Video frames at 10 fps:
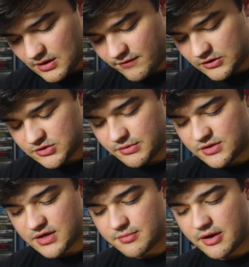I've also
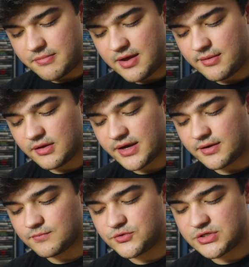been thinking about maybe
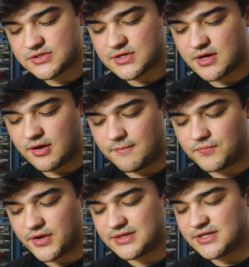like just
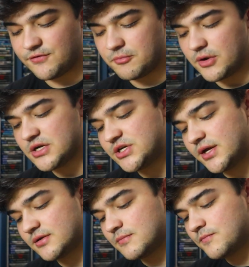a different
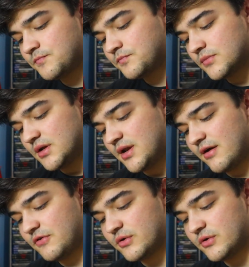project, not